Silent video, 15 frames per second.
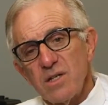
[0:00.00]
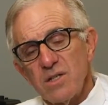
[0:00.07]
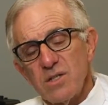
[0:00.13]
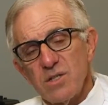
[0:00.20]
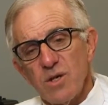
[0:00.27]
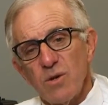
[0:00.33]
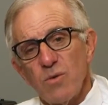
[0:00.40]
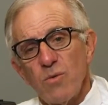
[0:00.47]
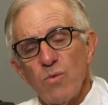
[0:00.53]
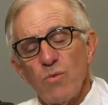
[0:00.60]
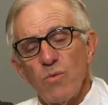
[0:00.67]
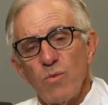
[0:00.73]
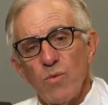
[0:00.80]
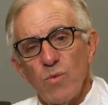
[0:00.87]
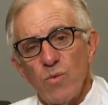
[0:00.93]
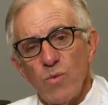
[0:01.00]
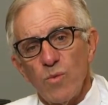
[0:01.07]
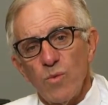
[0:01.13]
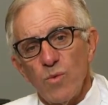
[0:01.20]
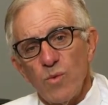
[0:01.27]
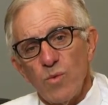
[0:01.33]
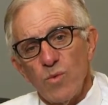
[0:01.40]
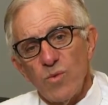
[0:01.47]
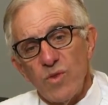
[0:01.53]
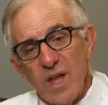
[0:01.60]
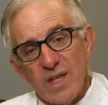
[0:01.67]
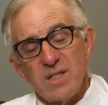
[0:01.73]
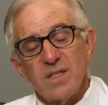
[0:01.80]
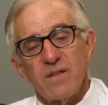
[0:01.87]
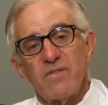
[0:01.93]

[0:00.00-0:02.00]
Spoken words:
So that's